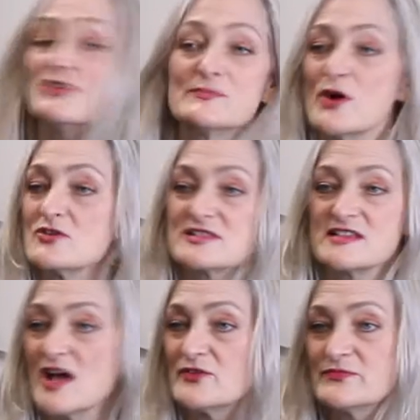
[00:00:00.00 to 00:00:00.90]
not the boss.
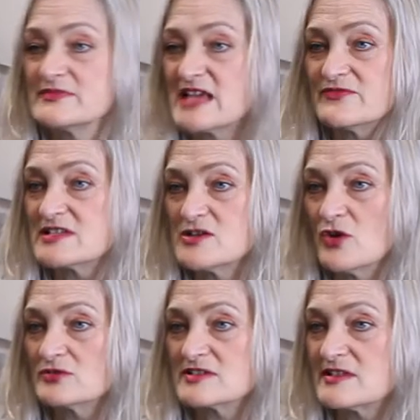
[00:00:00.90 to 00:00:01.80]
No, David's
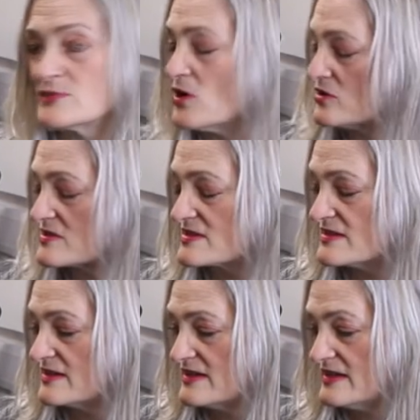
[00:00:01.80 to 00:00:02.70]
not the boss.
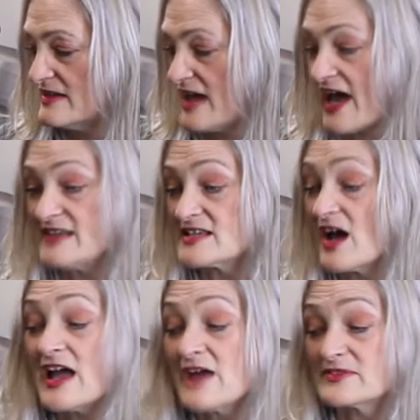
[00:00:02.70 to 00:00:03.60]
And
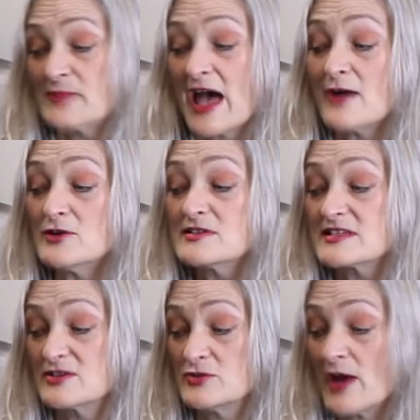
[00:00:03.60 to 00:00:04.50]
I have the power
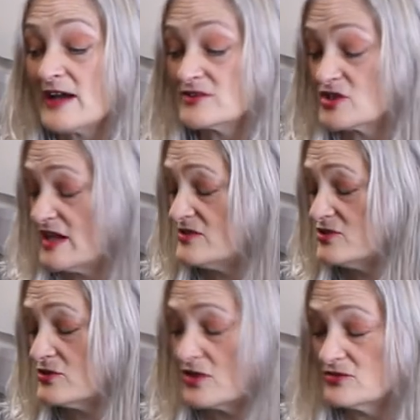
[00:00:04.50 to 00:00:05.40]
to actually end
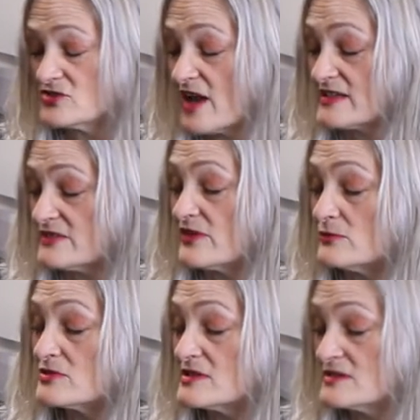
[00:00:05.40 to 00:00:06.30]
your contract if I
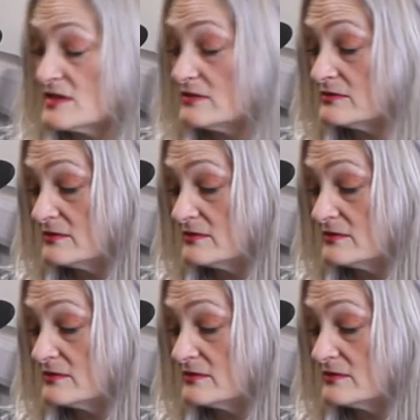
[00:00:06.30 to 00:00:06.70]
wanted to.